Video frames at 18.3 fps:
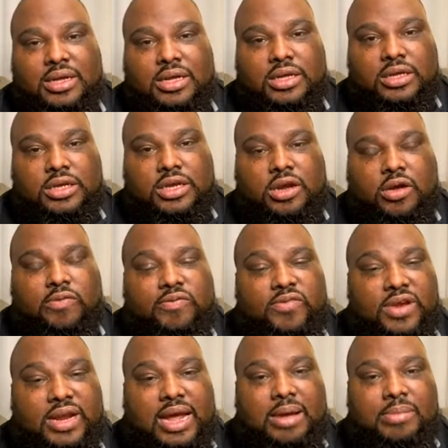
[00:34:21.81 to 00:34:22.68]
you know,
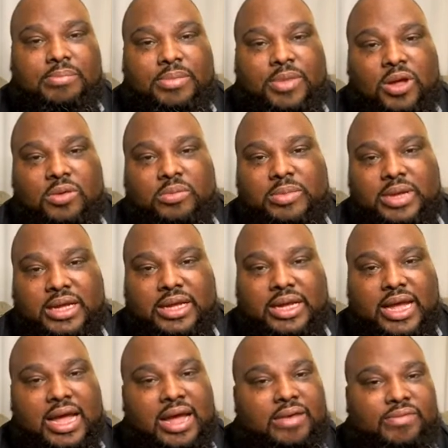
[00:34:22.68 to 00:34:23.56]
for that moment,
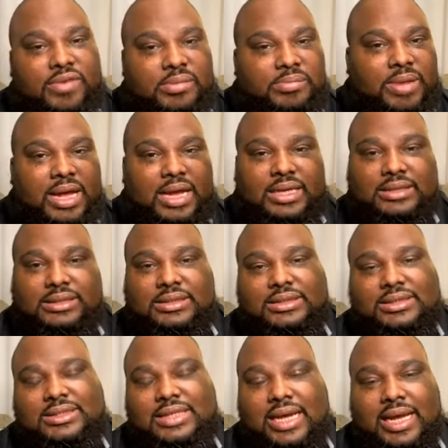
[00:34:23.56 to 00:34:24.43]
everybody's the
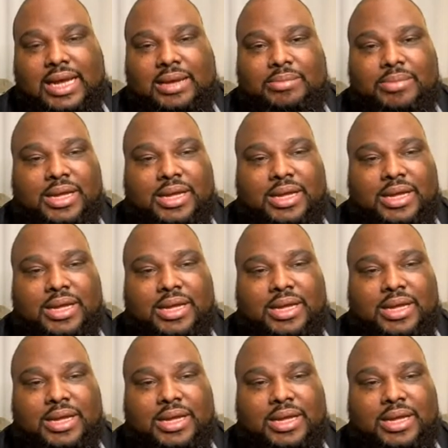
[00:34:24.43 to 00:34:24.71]
same.